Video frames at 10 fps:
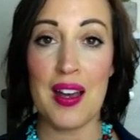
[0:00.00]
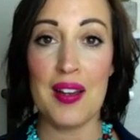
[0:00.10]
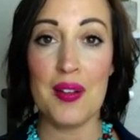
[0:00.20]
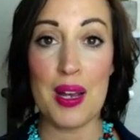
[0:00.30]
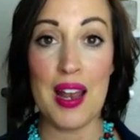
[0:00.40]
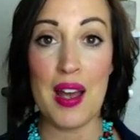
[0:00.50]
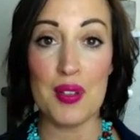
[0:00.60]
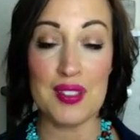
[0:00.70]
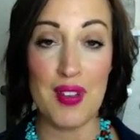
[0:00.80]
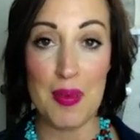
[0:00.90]
Right now
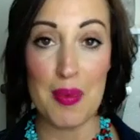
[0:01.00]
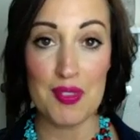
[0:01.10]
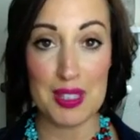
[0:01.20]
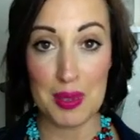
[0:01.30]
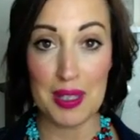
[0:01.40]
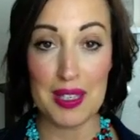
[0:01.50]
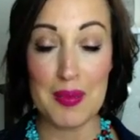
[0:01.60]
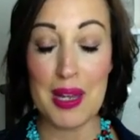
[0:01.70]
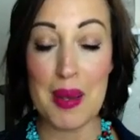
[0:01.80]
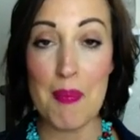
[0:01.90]
it's Vibrant Visibility,
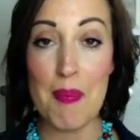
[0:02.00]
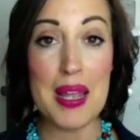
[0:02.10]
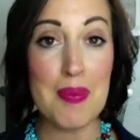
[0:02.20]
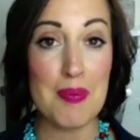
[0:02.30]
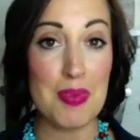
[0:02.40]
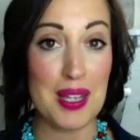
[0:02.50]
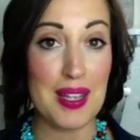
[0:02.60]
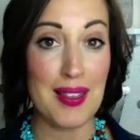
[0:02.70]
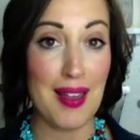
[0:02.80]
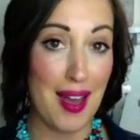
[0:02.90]
but it might
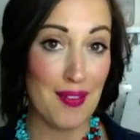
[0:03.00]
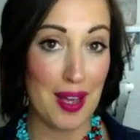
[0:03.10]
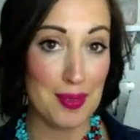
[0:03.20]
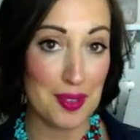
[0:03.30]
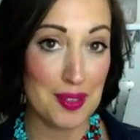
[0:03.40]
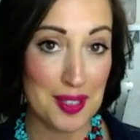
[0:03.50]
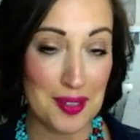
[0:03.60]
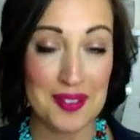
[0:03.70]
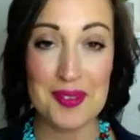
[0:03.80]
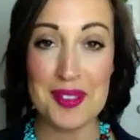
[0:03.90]
be the High Vibe Zone
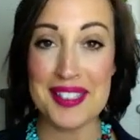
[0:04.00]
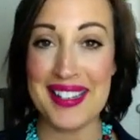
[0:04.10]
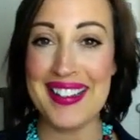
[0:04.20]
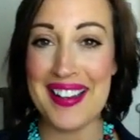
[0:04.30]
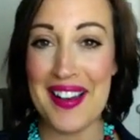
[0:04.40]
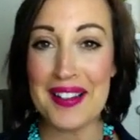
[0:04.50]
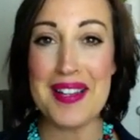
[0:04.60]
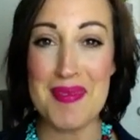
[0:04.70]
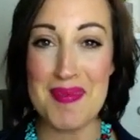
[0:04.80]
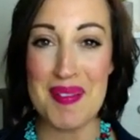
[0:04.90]
soon. We'll see. I'll
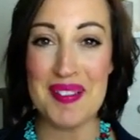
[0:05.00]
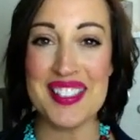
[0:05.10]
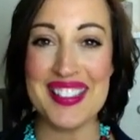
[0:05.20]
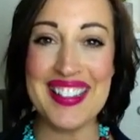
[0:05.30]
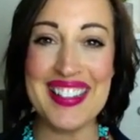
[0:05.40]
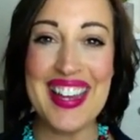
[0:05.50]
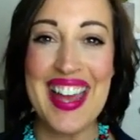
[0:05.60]
keep you posted.